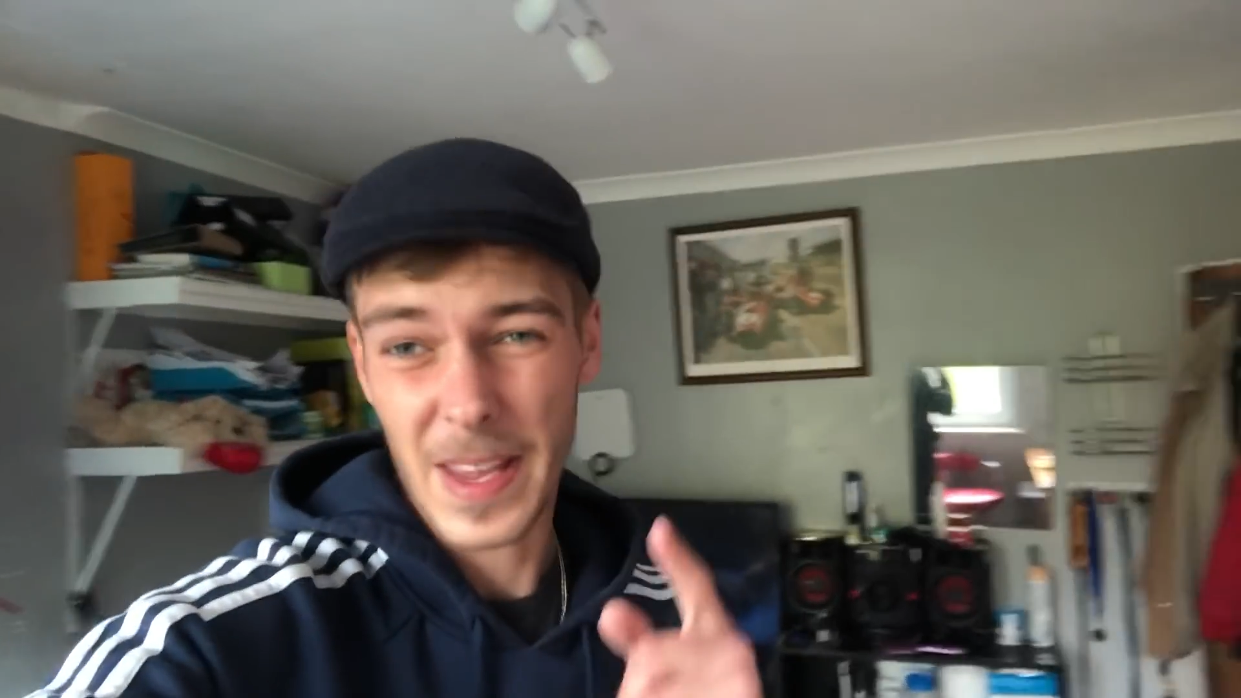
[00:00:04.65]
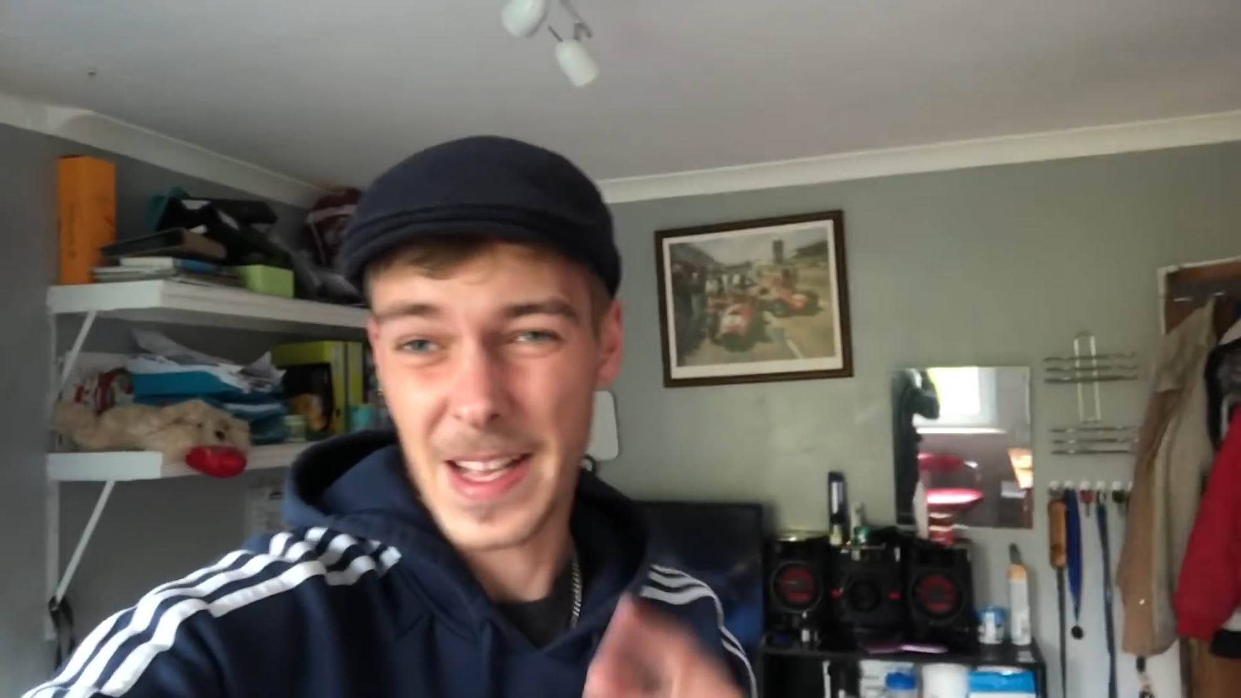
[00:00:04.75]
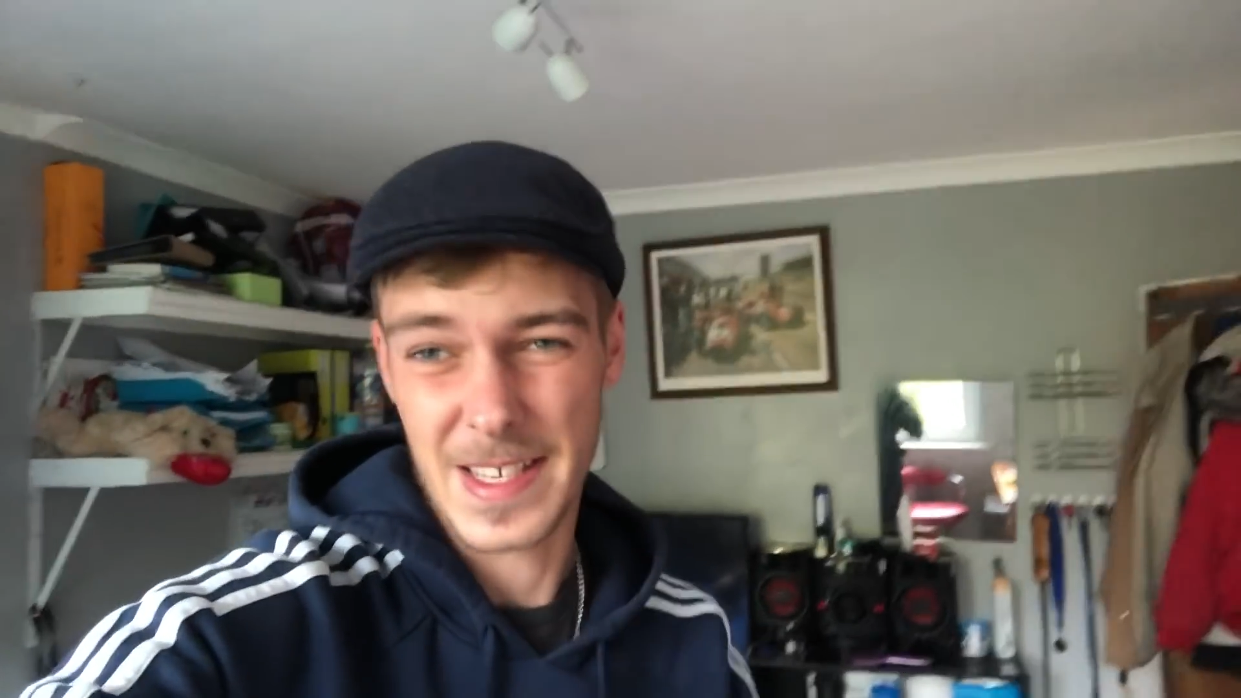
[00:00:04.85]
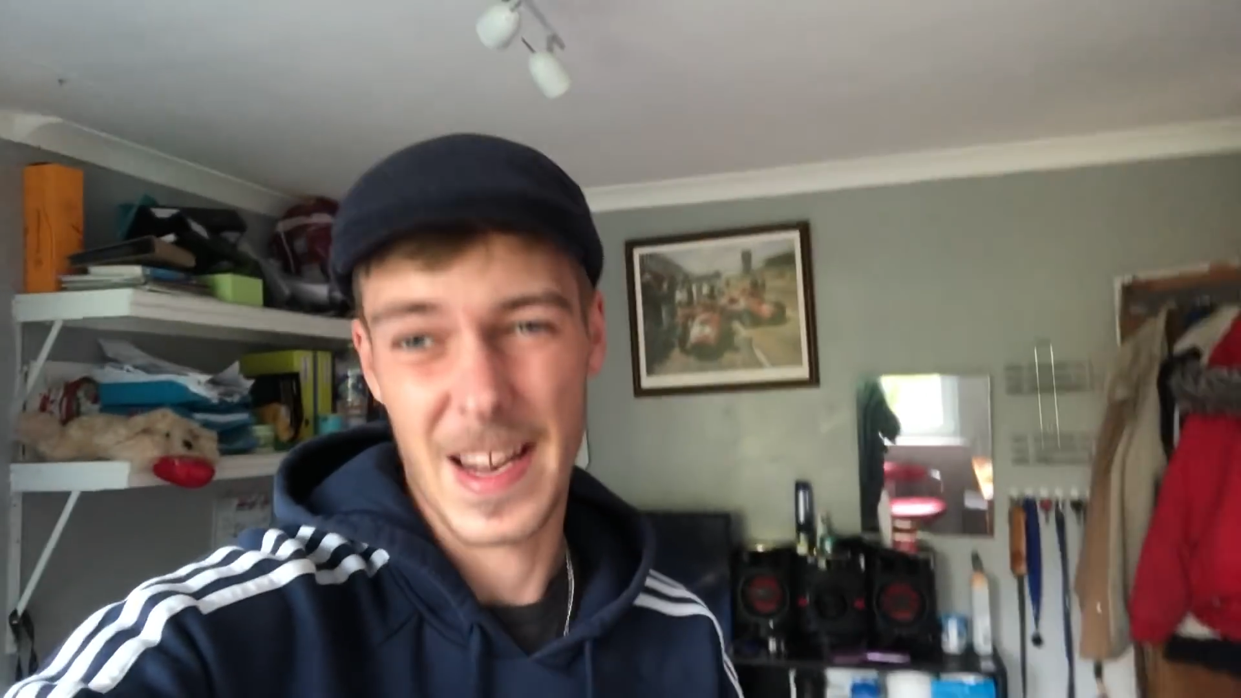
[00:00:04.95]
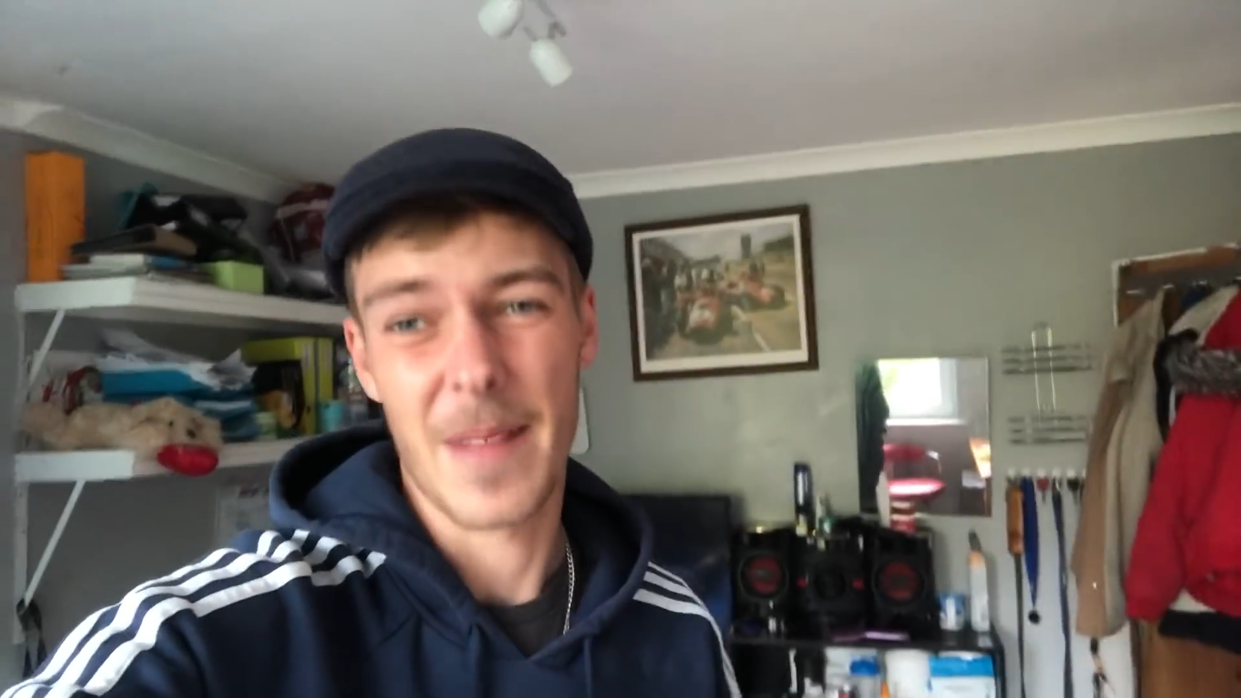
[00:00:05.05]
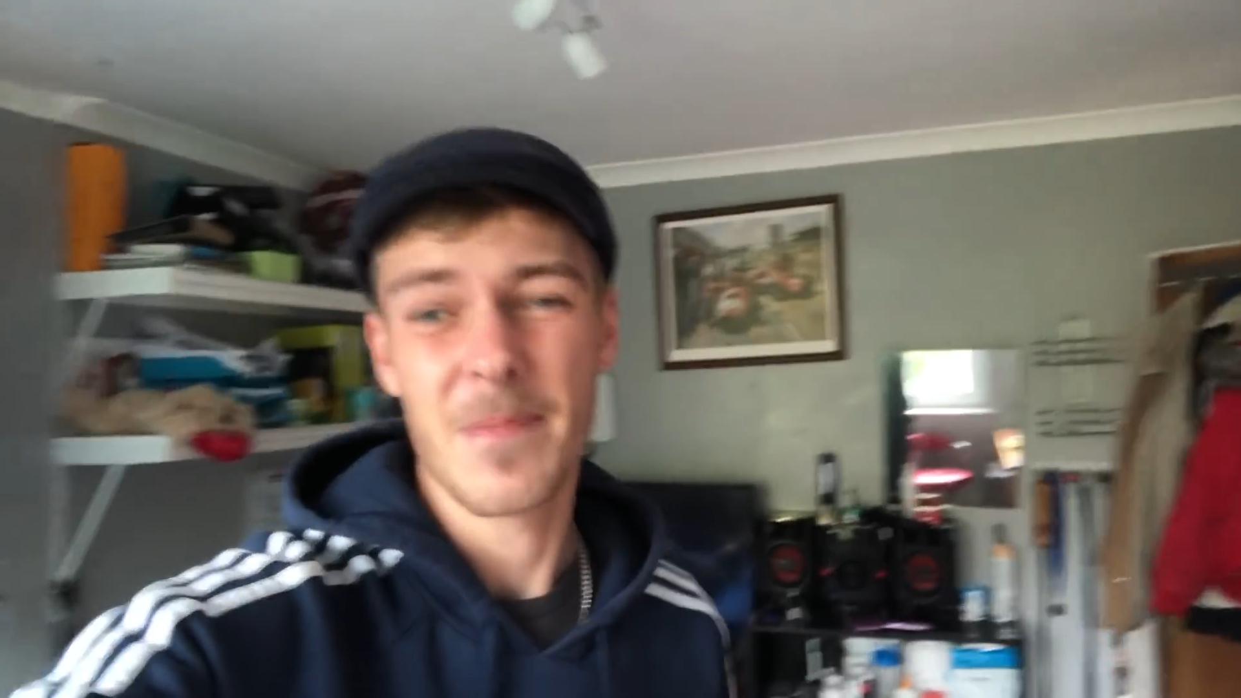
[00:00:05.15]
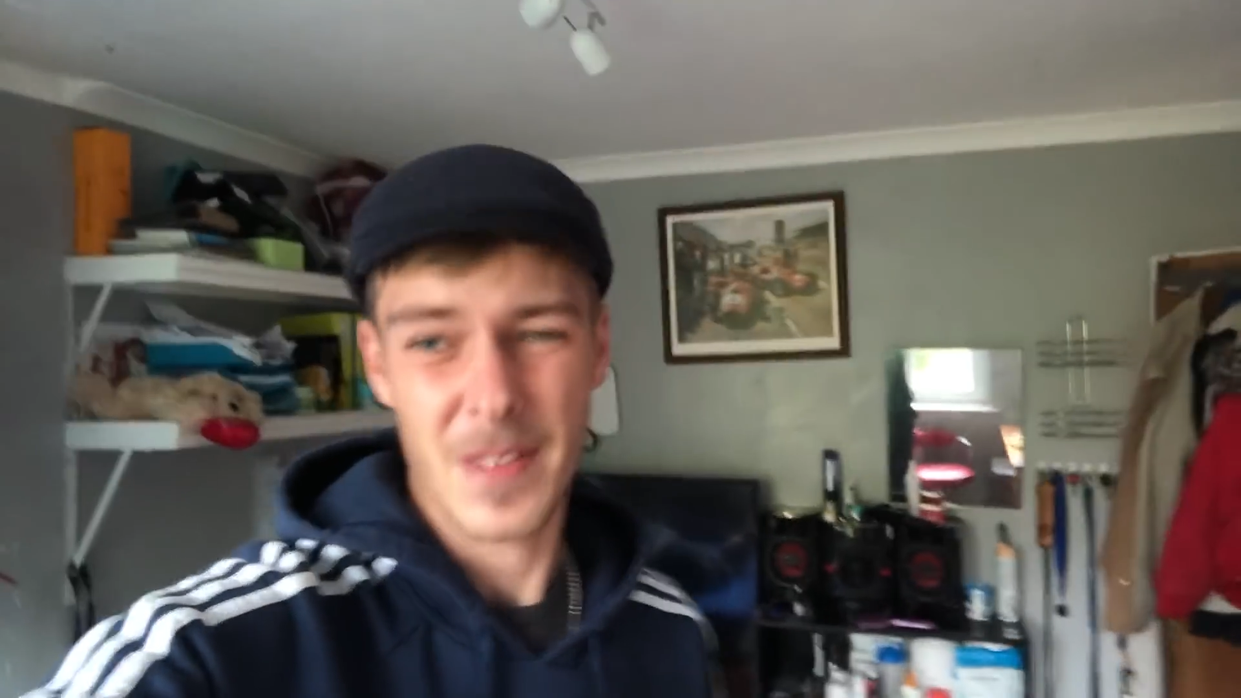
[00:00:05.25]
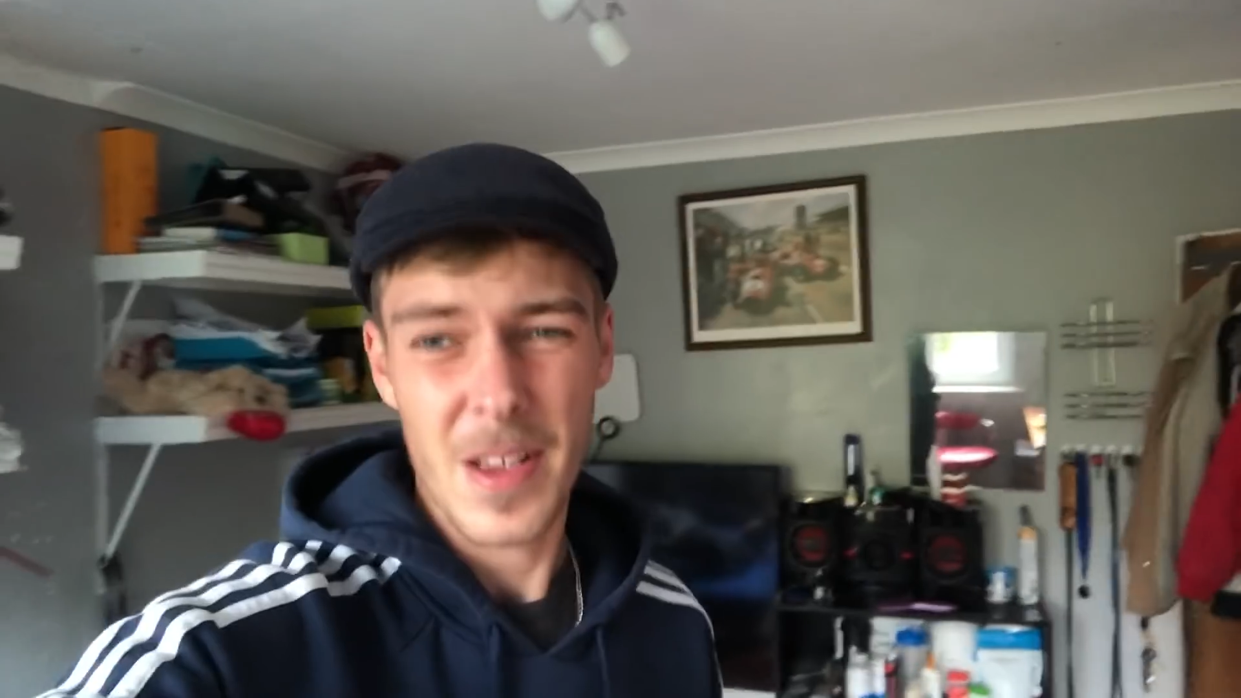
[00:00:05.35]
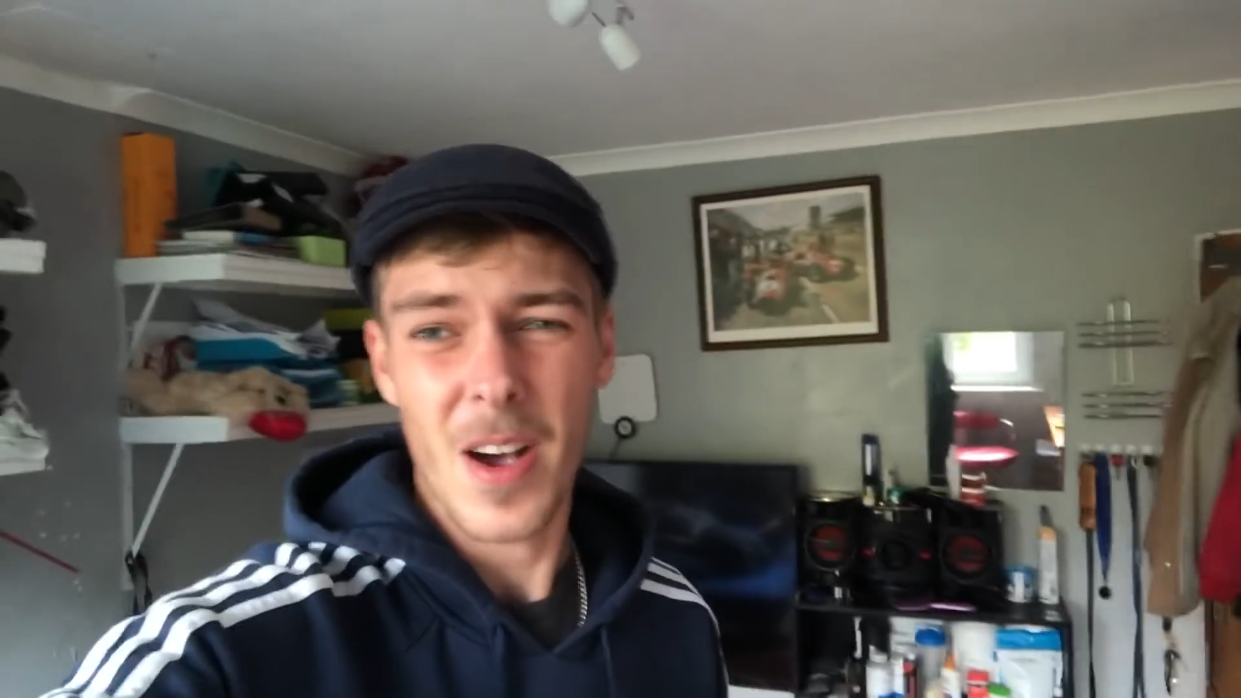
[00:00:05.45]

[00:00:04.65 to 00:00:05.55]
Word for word: get into that,